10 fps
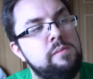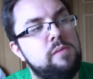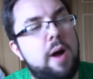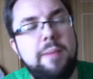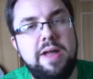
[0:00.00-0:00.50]

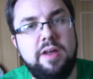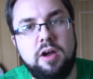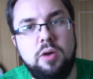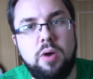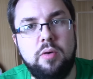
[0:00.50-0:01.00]
I bet that'd
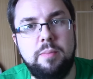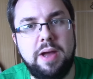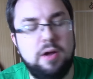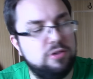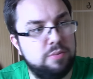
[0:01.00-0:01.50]
go well with
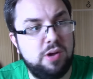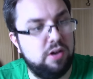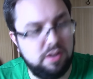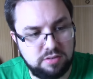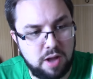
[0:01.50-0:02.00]
mayo. To be
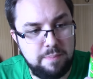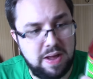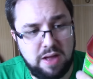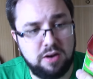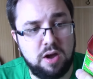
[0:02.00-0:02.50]
honest, I bet
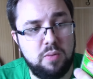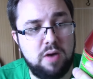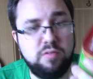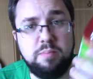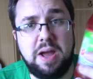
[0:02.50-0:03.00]
that'd go
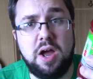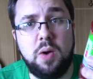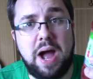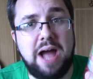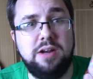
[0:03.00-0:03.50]
well with mayo
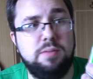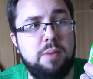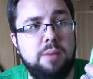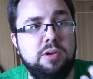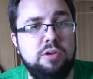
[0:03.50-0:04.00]
and
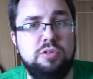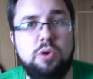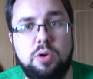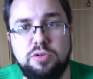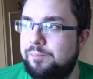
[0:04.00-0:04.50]
barbecue
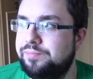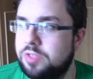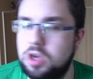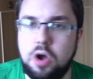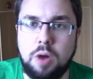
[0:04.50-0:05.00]
sauce.
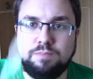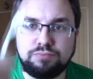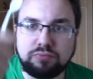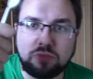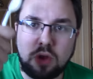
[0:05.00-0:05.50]
You got
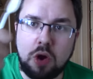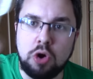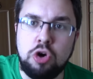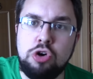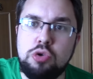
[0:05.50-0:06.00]

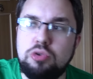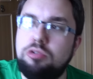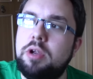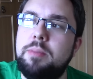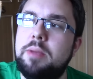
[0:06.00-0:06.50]
cool
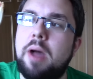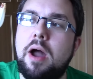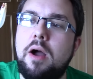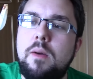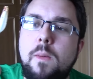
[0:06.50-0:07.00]
creamy
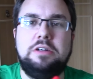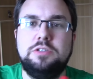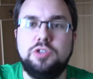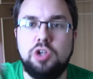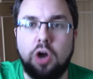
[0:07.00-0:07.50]
mayo,
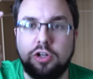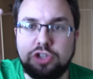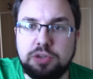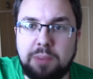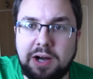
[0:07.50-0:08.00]
you got
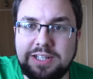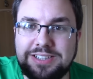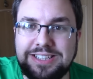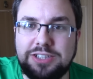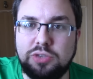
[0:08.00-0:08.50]

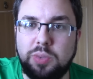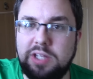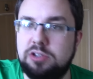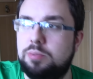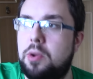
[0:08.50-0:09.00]
spicy,
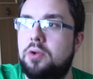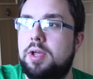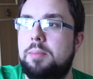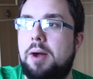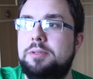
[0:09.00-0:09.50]
sweet,
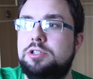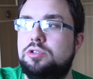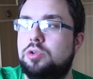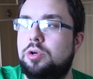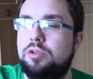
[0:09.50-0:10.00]
smoky barbecue
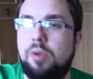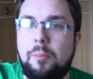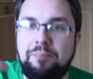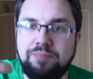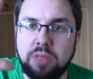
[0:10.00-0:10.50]
sauce,
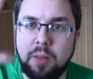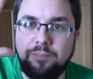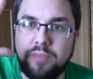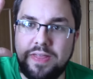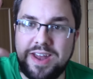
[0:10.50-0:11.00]

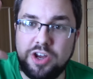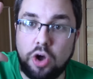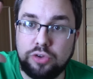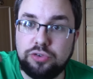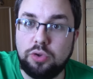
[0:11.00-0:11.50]
and then you
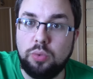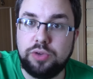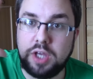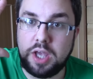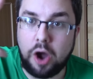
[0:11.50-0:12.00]
got
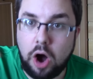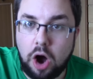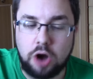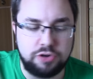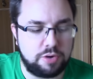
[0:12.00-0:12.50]
salty,
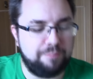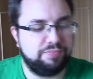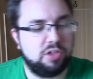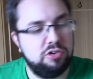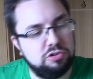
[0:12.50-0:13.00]
hot
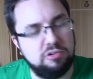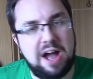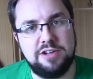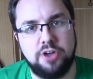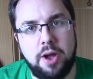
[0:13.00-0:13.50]

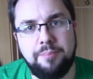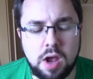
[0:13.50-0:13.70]
sriracha.